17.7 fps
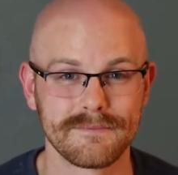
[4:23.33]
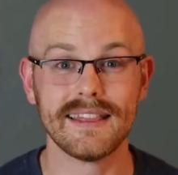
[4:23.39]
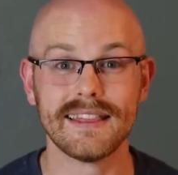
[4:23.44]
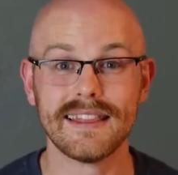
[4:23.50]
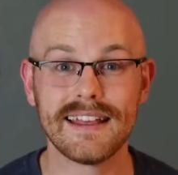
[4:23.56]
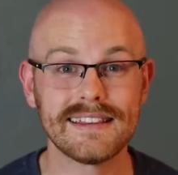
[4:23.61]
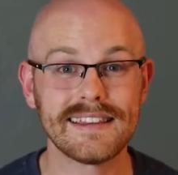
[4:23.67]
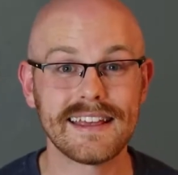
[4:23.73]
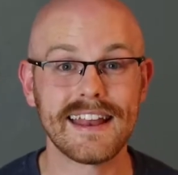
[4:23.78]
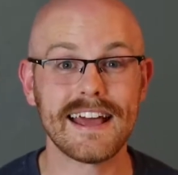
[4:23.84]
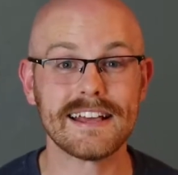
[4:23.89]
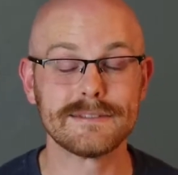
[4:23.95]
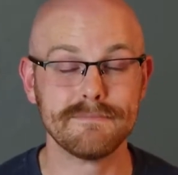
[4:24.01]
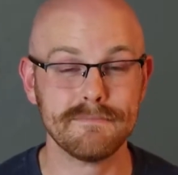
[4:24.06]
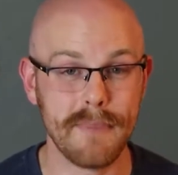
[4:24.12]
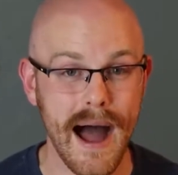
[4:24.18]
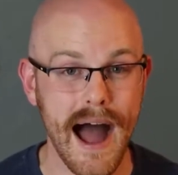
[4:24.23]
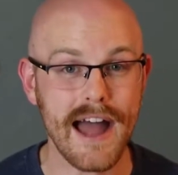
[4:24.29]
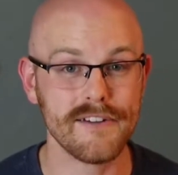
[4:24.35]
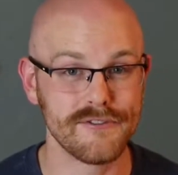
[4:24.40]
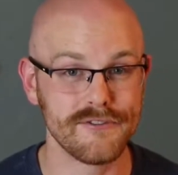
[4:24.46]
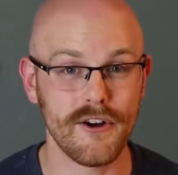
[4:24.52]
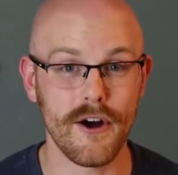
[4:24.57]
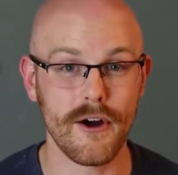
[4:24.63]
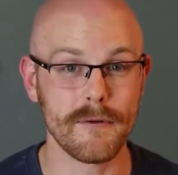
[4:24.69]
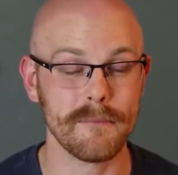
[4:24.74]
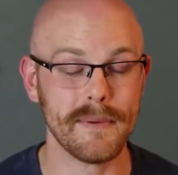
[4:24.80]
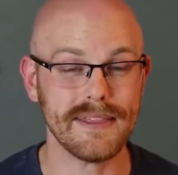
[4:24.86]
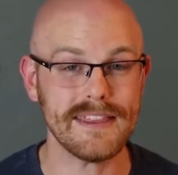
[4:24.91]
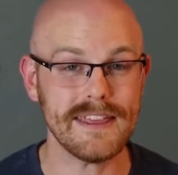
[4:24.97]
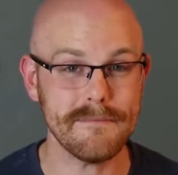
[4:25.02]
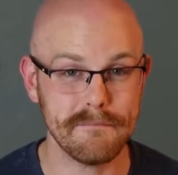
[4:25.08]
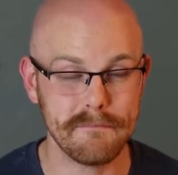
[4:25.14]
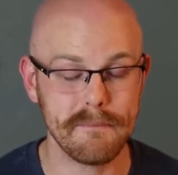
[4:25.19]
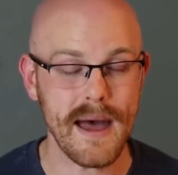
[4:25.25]
LinkedIn has by far been
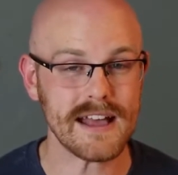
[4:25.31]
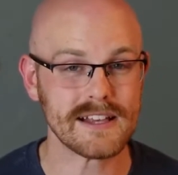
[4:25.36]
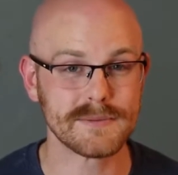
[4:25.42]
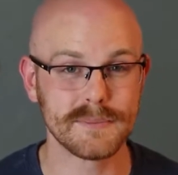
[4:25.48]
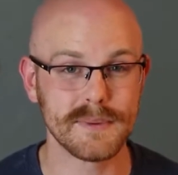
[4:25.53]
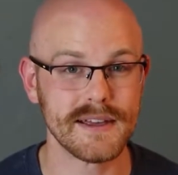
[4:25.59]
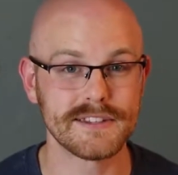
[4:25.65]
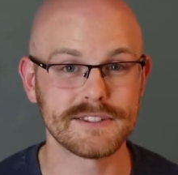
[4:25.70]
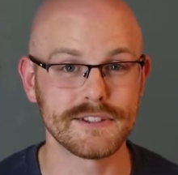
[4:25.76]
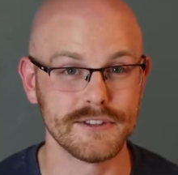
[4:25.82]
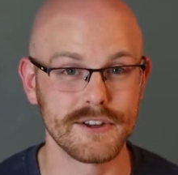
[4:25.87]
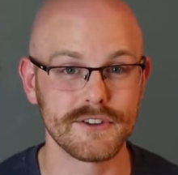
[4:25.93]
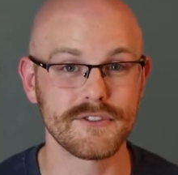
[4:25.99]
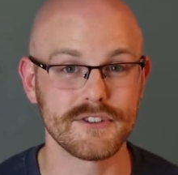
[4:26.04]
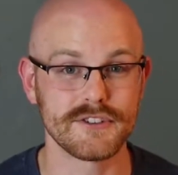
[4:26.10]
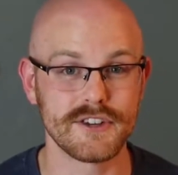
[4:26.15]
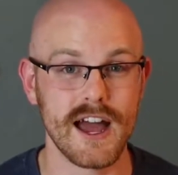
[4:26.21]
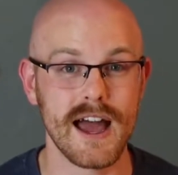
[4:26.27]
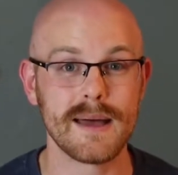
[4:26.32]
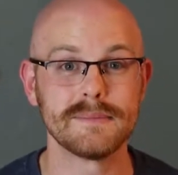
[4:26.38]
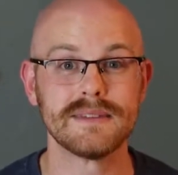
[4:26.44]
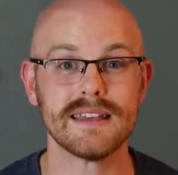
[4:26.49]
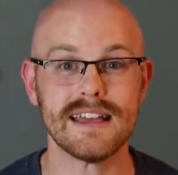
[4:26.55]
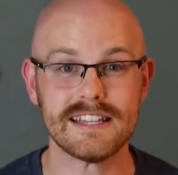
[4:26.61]
the best place to look for jobs,